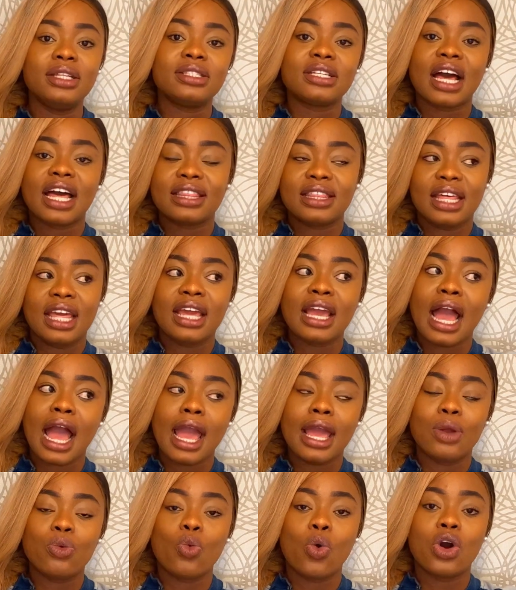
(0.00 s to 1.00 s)
I think
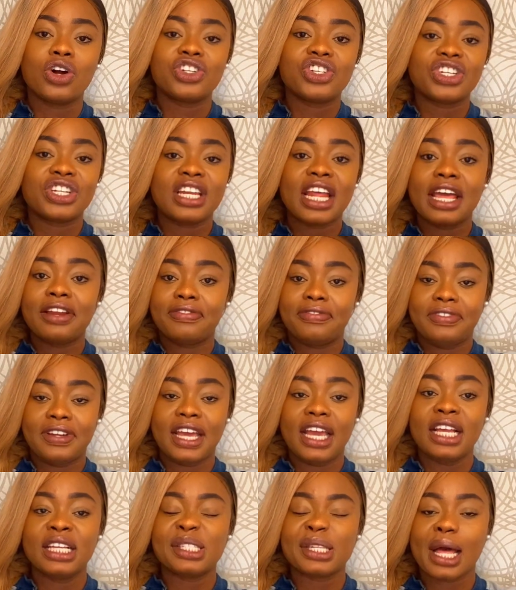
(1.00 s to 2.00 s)
I watch
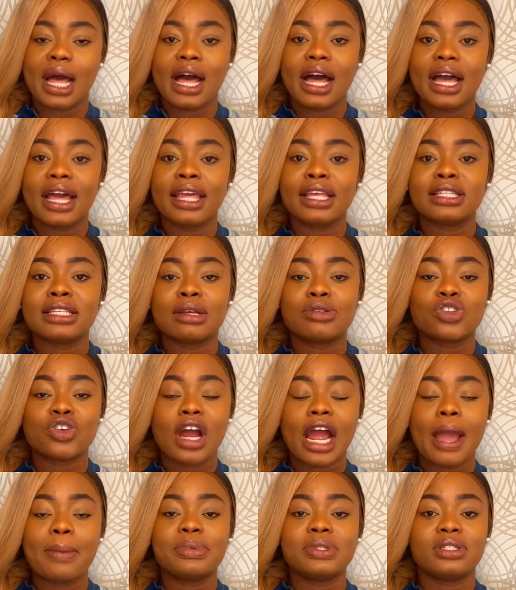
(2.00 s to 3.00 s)
Netflix. I
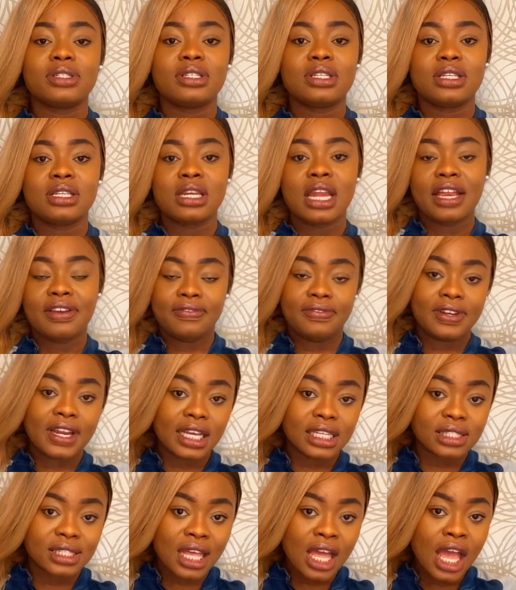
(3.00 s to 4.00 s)
subscribe to
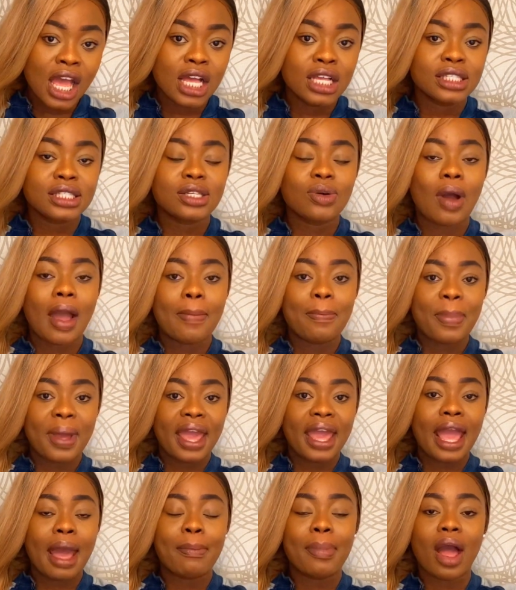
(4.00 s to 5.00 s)
Netflix, so I
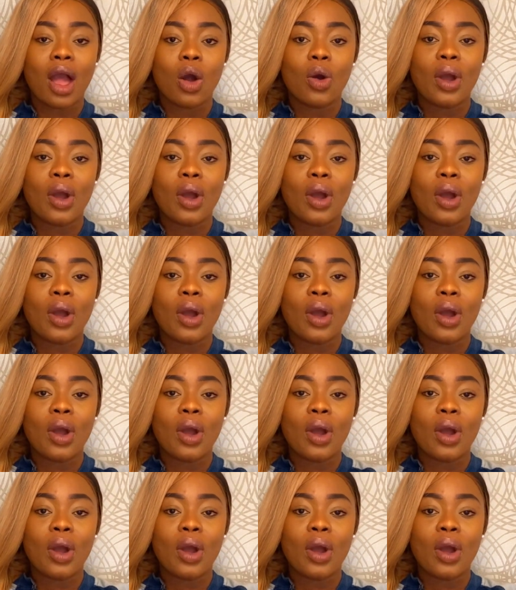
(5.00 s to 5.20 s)
pay about